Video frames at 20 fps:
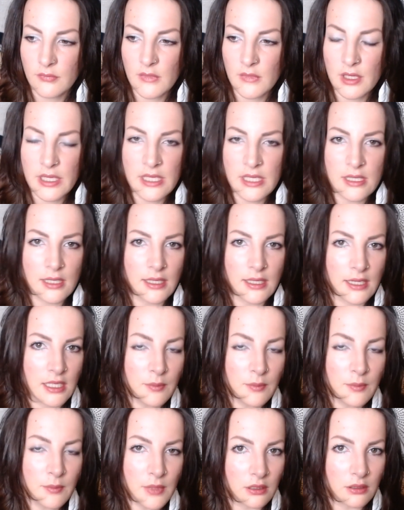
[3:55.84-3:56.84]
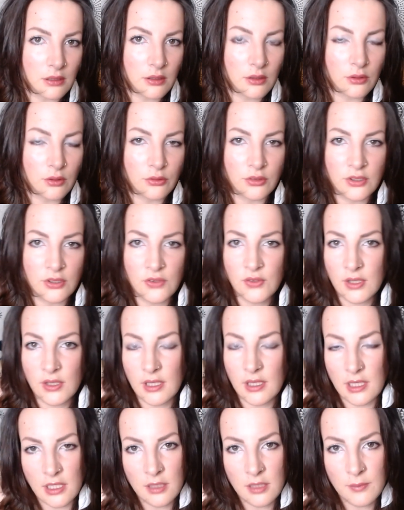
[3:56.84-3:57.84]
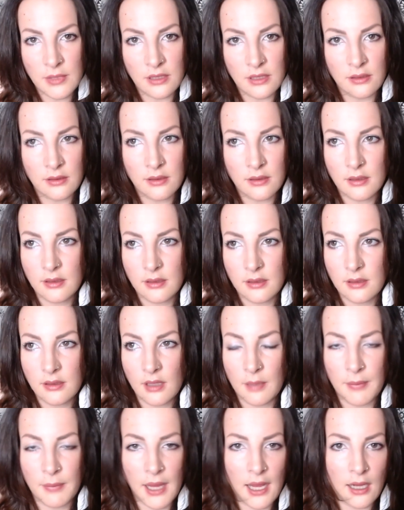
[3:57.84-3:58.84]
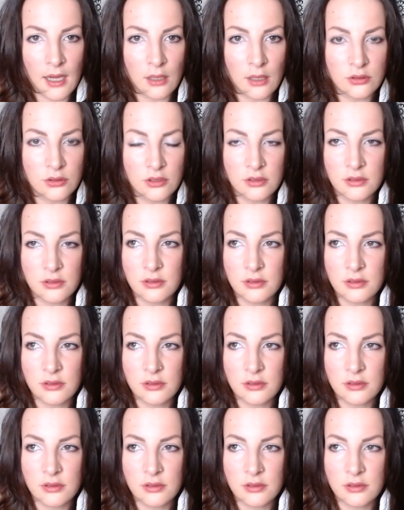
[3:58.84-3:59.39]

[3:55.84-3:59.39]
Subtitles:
in agreement or disagreement about